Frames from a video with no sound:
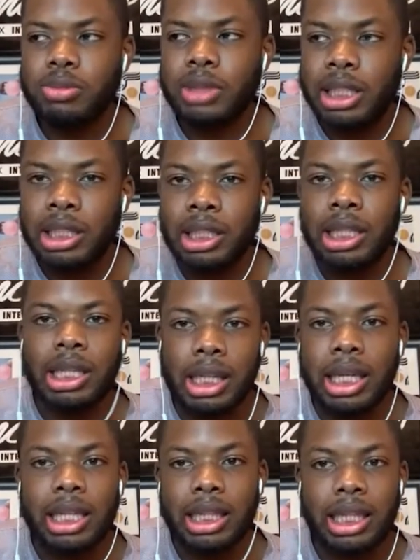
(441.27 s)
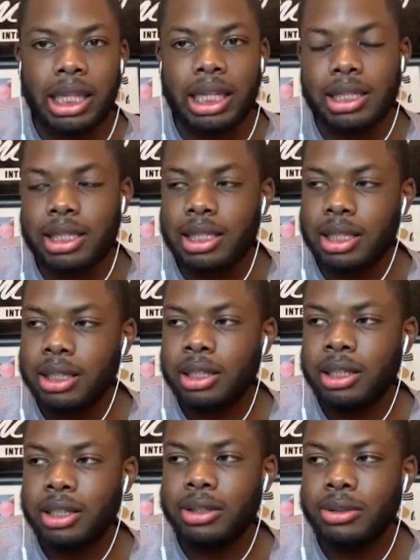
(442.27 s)
looking at things,
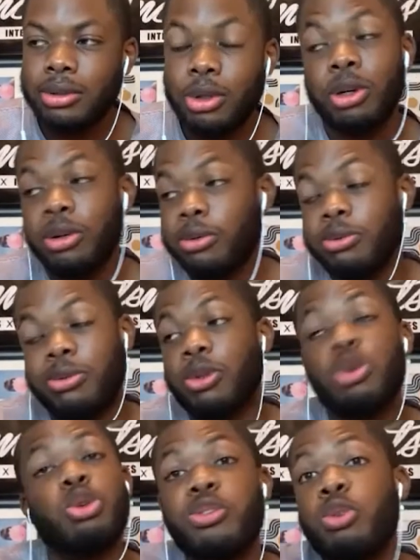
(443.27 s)
or for